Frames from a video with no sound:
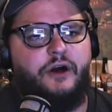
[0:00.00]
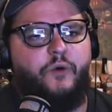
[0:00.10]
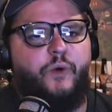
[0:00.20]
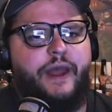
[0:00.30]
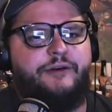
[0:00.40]

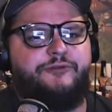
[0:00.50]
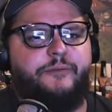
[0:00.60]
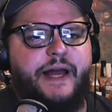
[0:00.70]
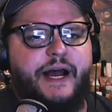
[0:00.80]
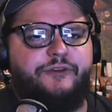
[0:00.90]
away
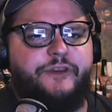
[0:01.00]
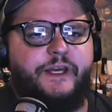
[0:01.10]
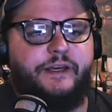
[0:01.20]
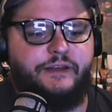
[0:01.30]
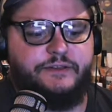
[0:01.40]
from how
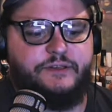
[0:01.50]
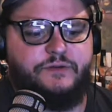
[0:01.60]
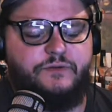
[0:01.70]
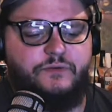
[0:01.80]
things